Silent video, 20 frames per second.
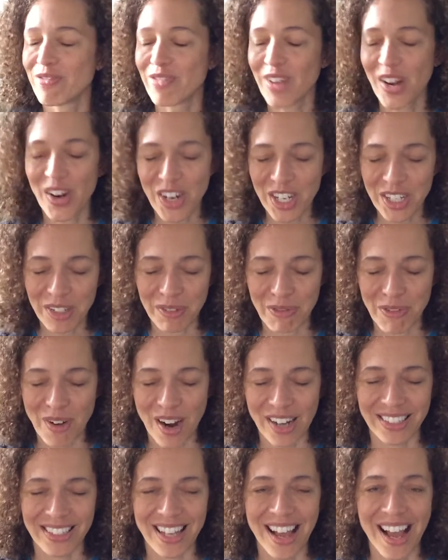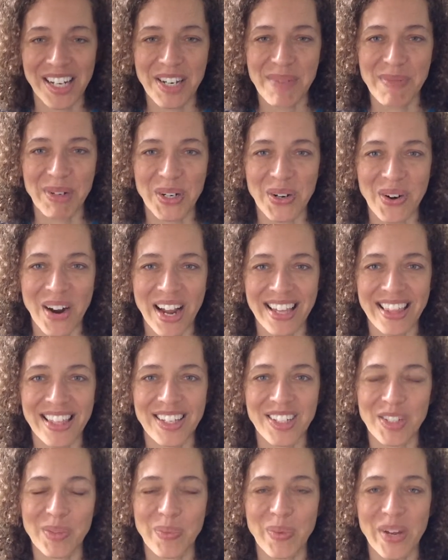very good friend Tanya McRae
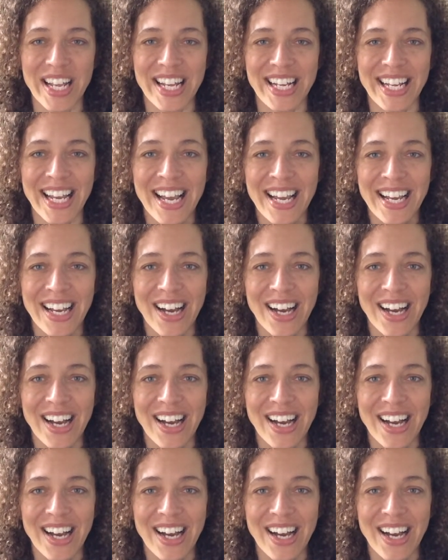this week